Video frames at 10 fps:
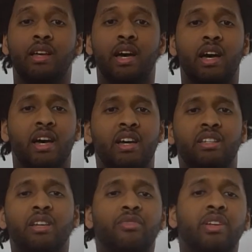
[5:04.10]
uh,
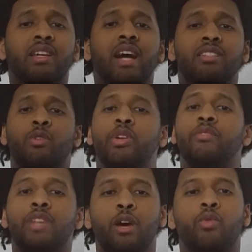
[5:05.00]
different category
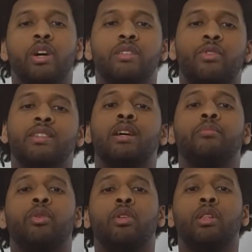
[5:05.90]
of networks. For
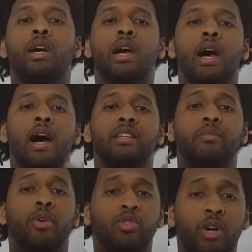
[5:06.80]
example, as a
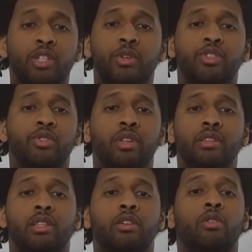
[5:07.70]
postgraduate
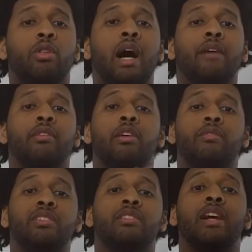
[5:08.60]
student, you'll have a lot
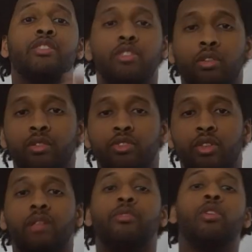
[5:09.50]
of international, so
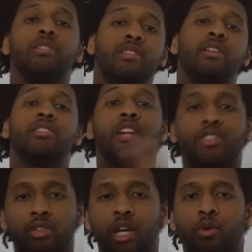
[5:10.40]
they'll fall into the
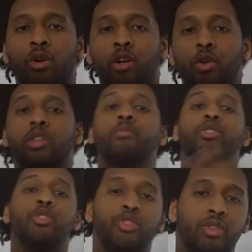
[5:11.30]
international network or the
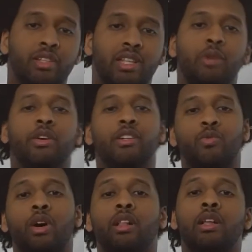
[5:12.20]
mature students network as
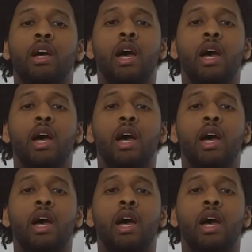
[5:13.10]
well.